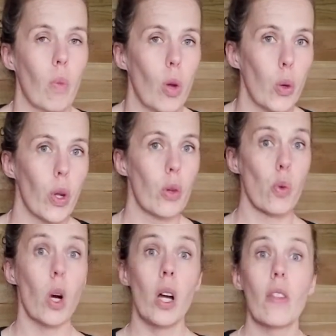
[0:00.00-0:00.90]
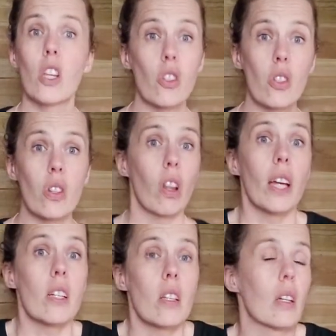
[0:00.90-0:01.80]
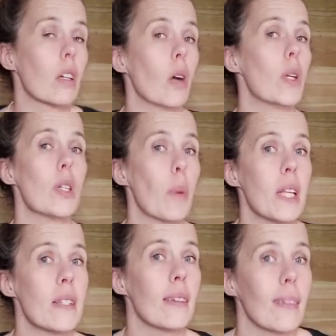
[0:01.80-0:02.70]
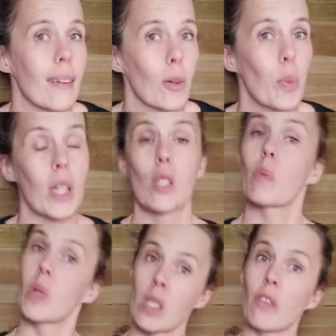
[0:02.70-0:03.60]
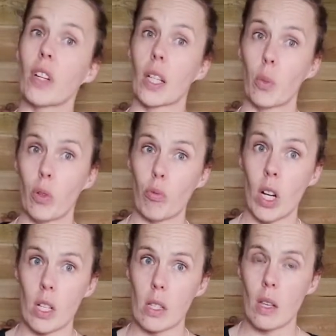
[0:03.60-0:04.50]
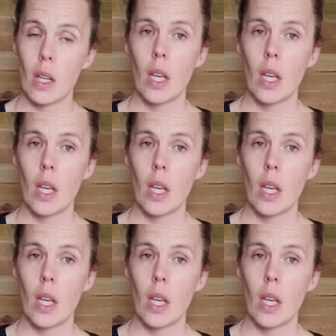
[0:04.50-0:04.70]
Who knows why? They just like to go independent a little bit, and specifically with runners.